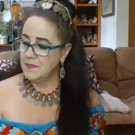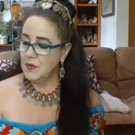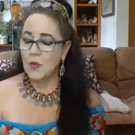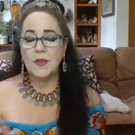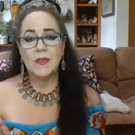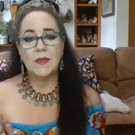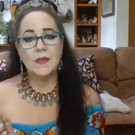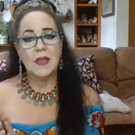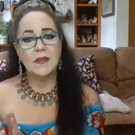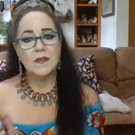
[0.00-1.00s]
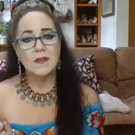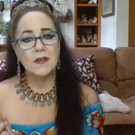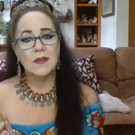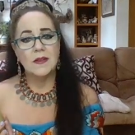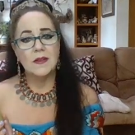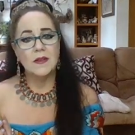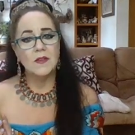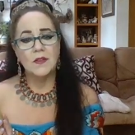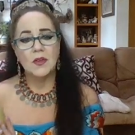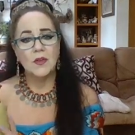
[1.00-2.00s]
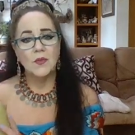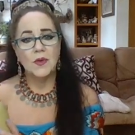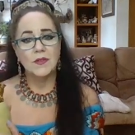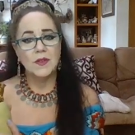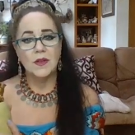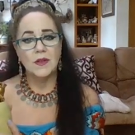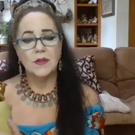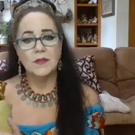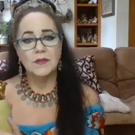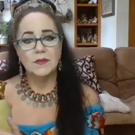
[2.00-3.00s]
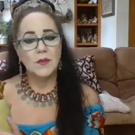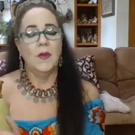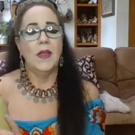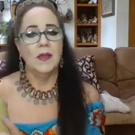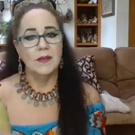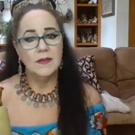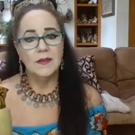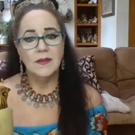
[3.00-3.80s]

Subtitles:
only thing they just didn't consider was the brain.